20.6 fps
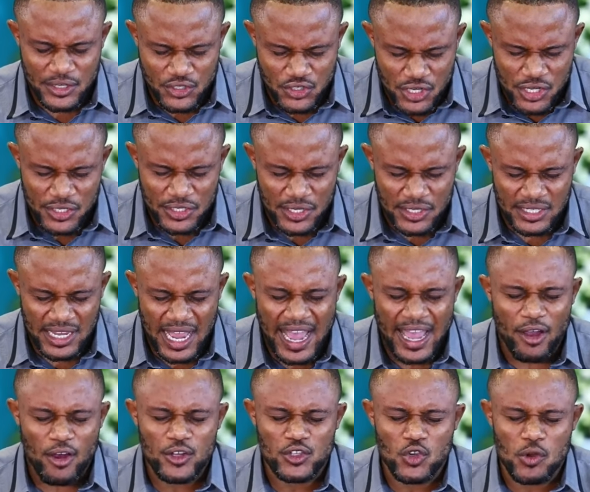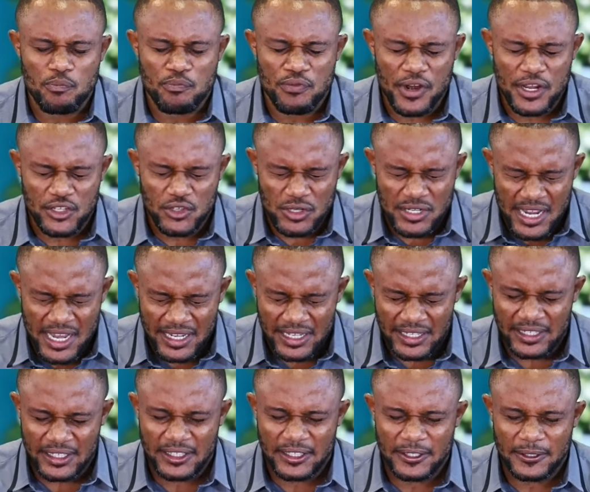is Jesus. I also pray
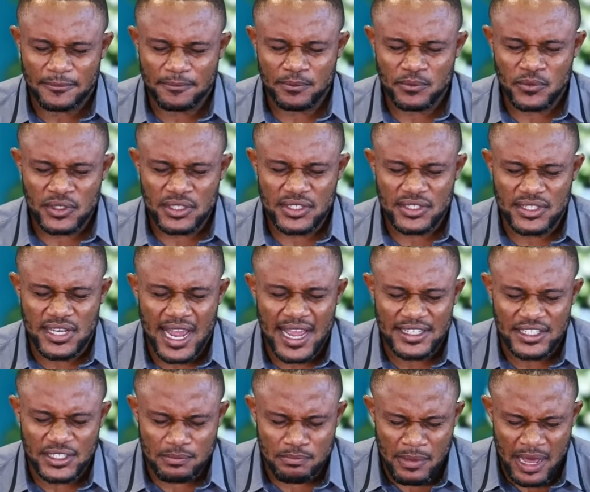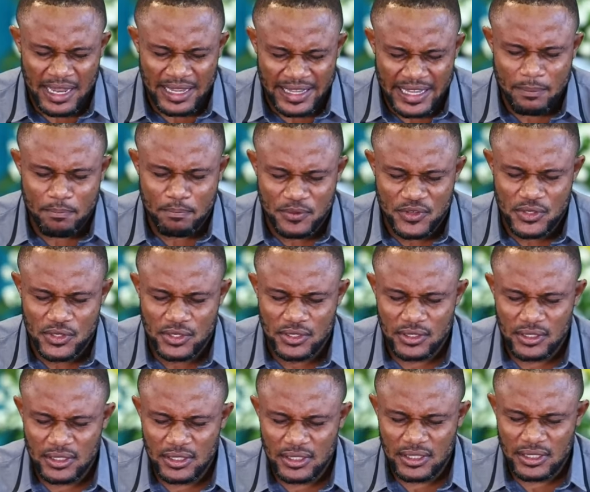today, touch my
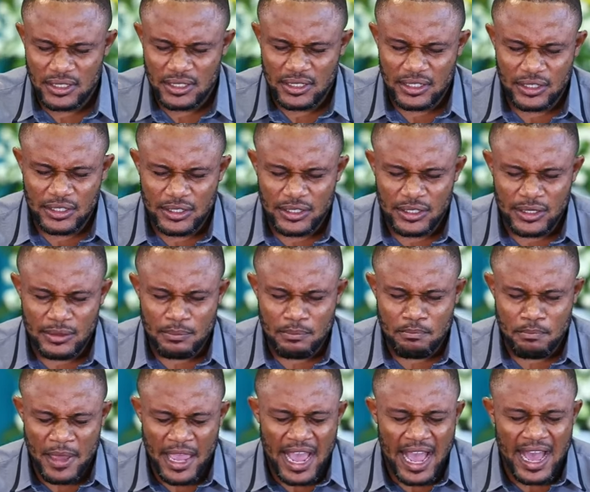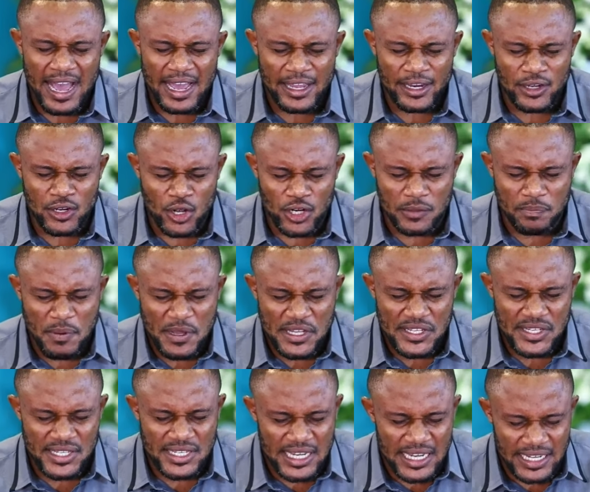lips. May I not
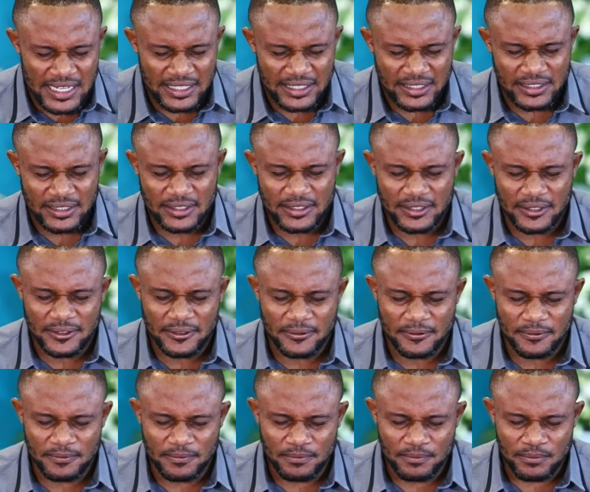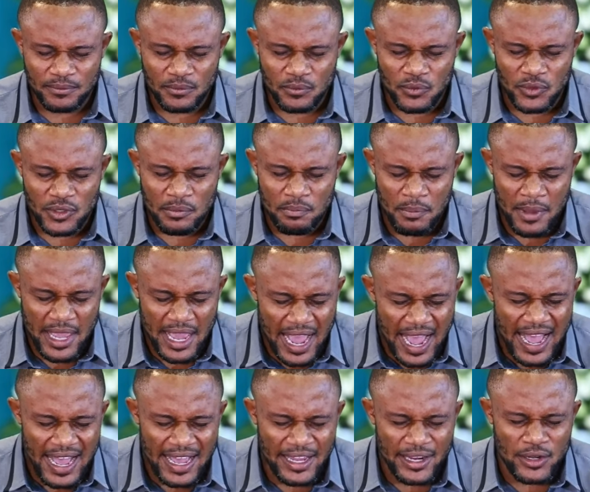be seen.
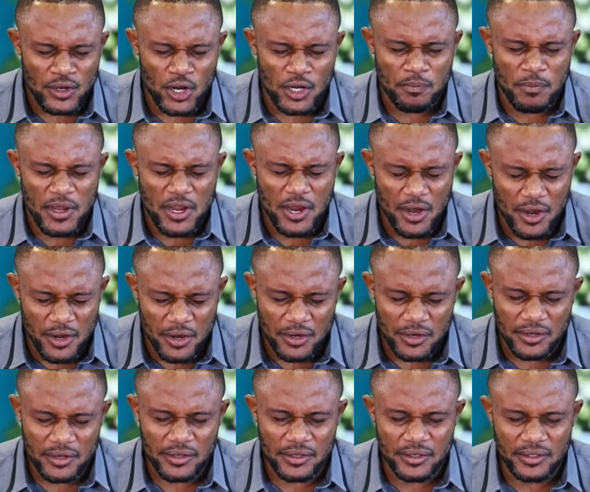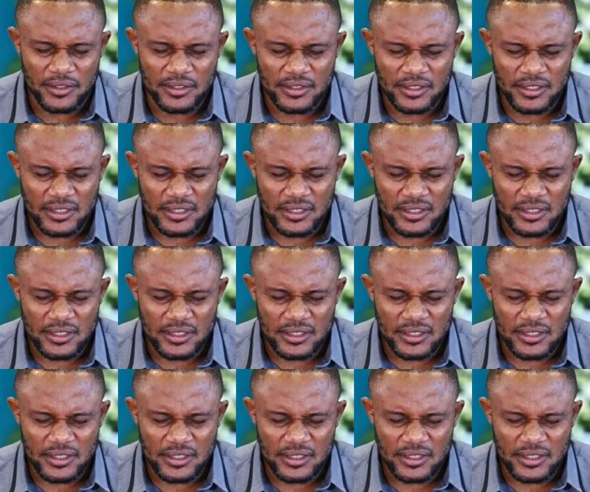May I not be heard.